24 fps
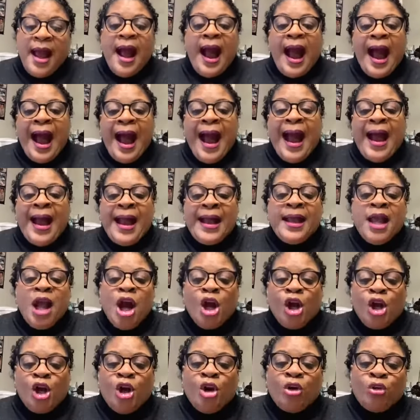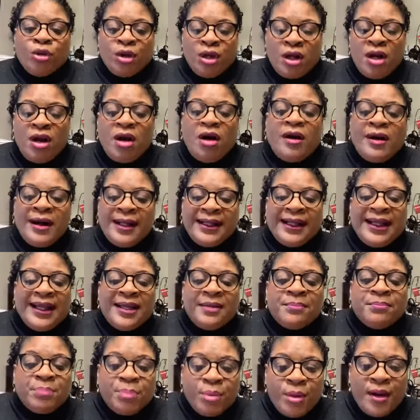I go to God in
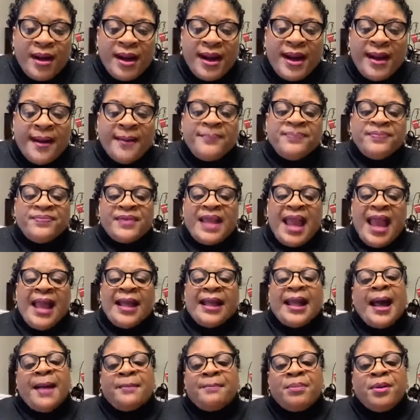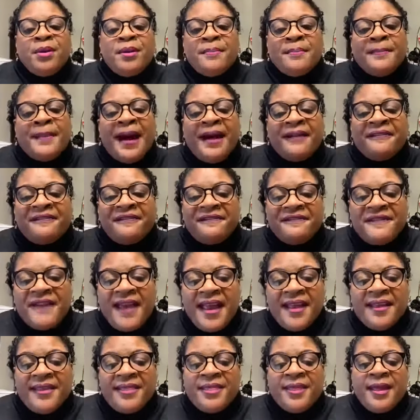prayer and I put my
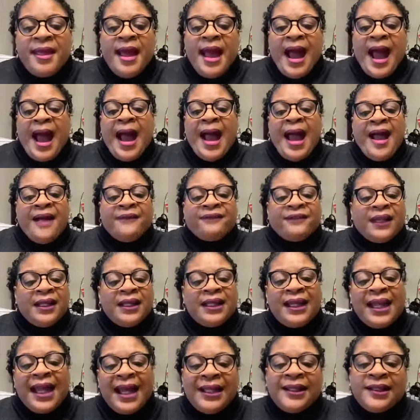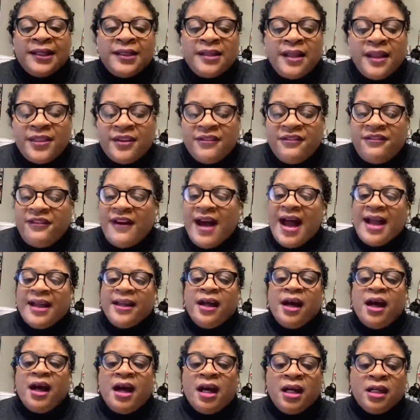faith I have to light another
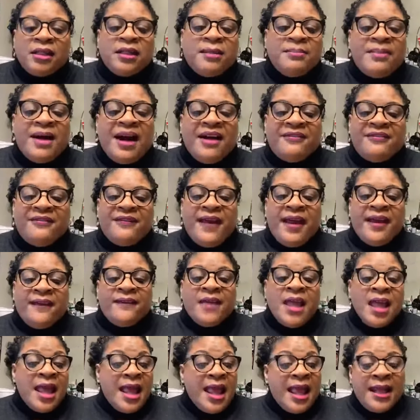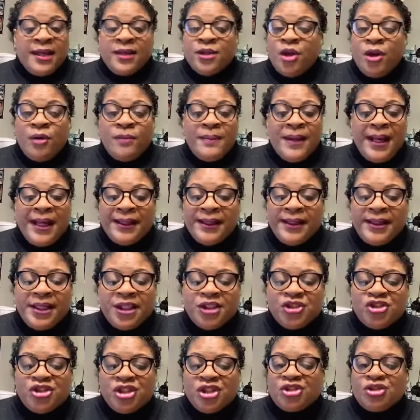fire under my faith. And nobody can
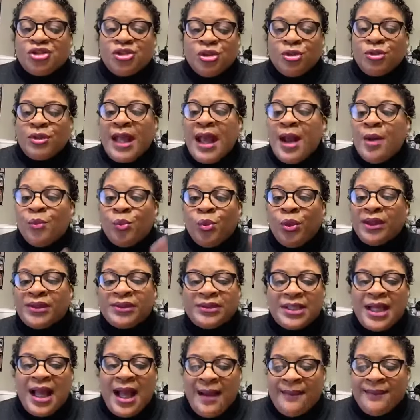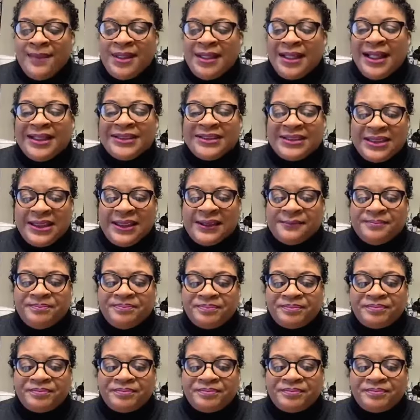just do that one time and that's it.